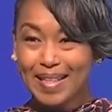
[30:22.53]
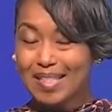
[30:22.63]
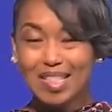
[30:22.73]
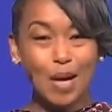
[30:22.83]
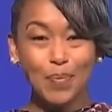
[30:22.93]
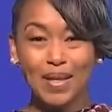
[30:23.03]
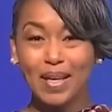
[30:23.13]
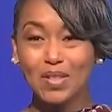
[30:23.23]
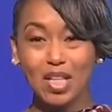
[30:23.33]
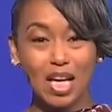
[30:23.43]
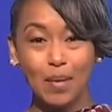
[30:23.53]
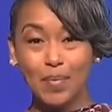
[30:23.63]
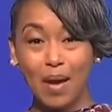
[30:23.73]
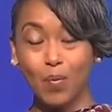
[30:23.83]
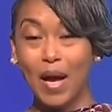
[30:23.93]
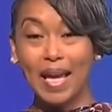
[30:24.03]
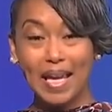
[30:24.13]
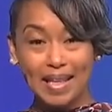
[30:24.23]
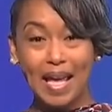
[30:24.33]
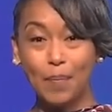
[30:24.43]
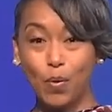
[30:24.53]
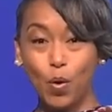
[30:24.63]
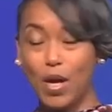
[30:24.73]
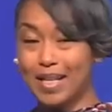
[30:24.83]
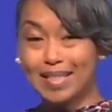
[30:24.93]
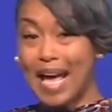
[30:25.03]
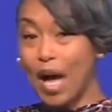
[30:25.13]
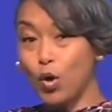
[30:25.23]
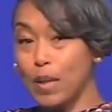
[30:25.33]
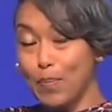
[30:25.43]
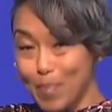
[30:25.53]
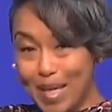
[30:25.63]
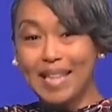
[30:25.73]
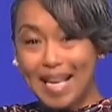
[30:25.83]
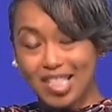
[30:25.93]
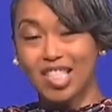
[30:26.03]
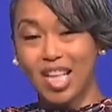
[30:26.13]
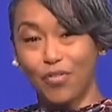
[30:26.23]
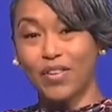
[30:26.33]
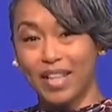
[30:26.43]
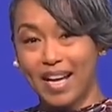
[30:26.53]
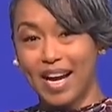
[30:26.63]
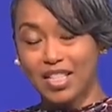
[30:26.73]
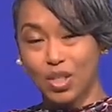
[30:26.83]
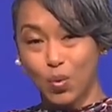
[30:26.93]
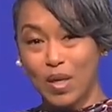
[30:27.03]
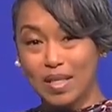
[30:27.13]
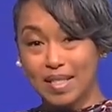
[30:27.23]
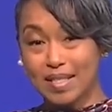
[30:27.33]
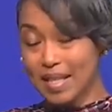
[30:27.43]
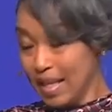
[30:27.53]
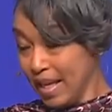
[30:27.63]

something else could come that way in that pool. And it's not only me that's suffering the consequences.